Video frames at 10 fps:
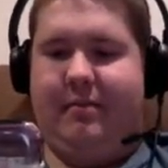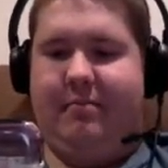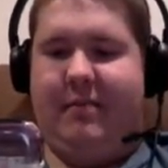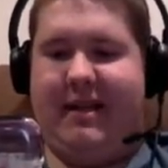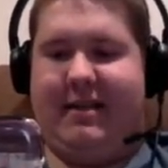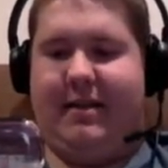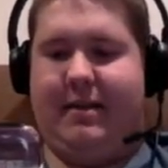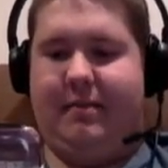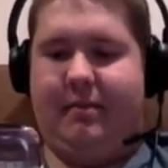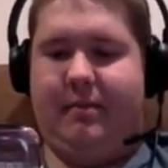Yes.
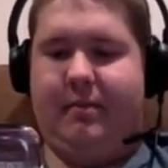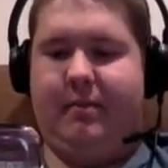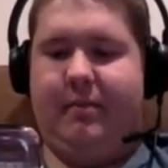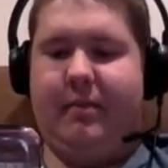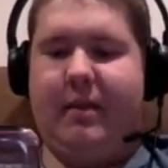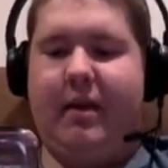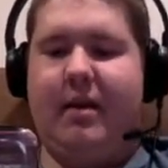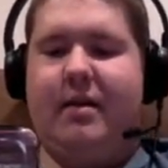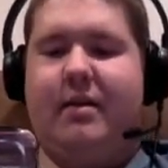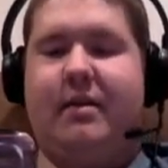
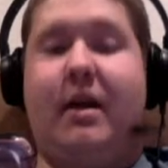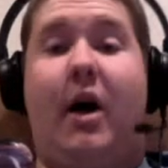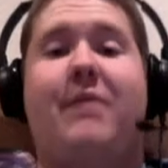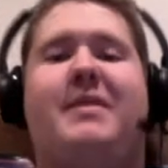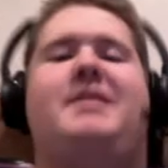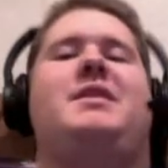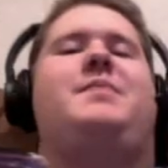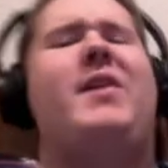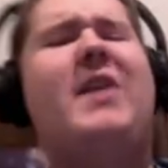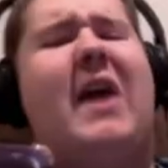The harvest has
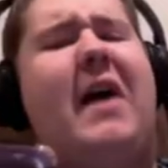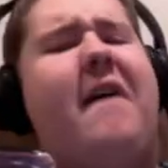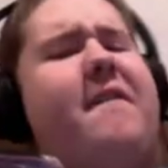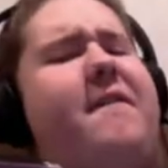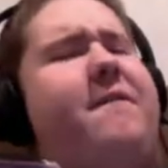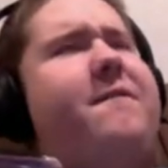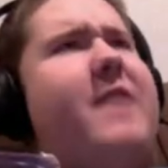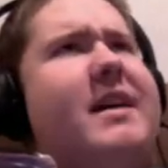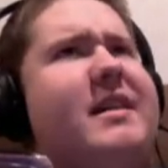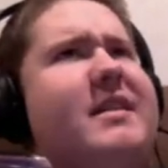been
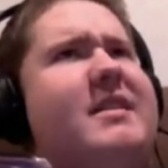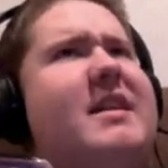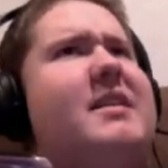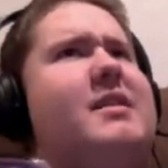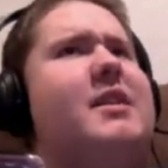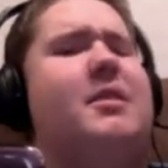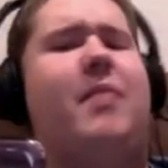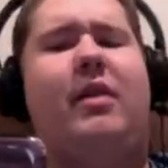fantastic, my